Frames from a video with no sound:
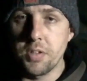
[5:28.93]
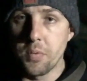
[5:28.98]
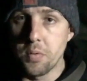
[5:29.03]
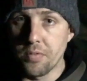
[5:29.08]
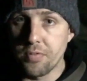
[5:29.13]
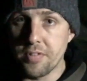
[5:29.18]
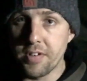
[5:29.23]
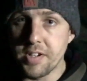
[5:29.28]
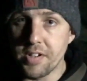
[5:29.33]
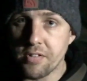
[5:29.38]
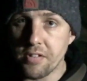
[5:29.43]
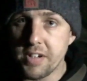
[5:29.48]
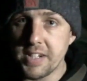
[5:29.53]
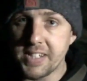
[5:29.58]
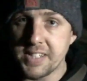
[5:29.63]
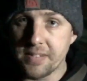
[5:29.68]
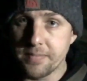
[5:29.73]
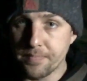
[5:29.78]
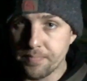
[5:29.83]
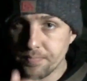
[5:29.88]
or 3
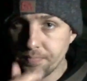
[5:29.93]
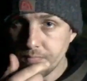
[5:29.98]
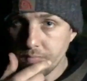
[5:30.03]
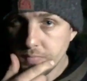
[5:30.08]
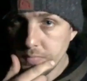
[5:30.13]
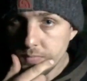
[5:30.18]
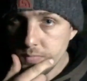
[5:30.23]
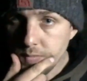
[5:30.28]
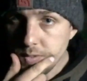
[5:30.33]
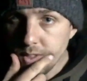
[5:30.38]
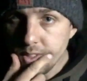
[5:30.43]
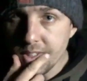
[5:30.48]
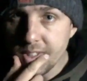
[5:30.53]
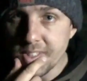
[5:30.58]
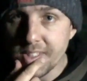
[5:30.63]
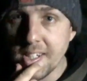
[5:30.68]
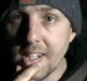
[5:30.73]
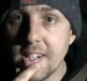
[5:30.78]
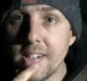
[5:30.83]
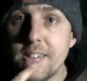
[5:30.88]
degrees.
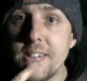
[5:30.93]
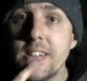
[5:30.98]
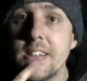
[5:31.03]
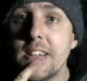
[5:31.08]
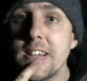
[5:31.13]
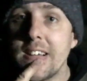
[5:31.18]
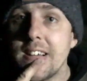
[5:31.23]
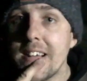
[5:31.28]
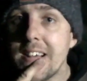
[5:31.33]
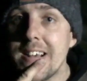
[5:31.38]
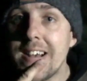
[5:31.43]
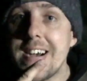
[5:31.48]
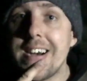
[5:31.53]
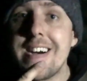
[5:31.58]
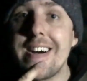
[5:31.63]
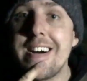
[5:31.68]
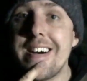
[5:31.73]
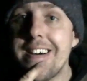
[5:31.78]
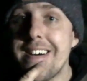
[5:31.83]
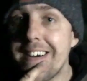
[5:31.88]
So
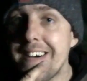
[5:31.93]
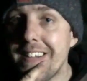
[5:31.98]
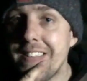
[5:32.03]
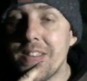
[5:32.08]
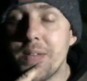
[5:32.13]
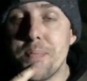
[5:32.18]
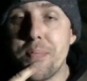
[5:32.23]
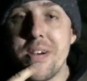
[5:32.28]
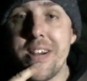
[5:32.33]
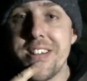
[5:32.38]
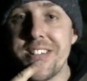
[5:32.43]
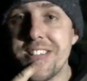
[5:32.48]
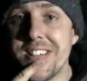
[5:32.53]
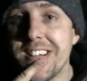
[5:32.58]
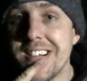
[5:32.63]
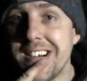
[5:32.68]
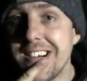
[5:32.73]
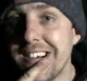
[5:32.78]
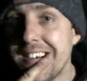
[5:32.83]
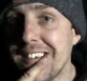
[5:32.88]
and the pressure
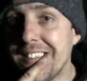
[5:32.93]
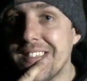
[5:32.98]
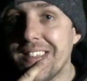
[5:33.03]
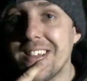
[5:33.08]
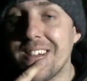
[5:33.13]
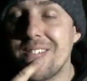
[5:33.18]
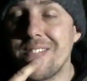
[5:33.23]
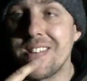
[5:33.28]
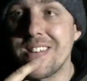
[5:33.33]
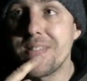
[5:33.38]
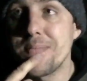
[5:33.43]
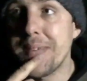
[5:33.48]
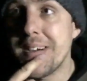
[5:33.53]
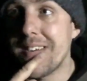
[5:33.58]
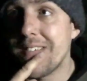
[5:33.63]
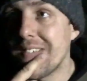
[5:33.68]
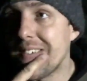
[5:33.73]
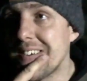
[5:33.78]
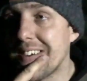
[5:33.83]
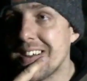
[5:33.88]
I think was
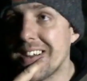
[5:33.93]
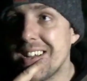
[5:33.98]
about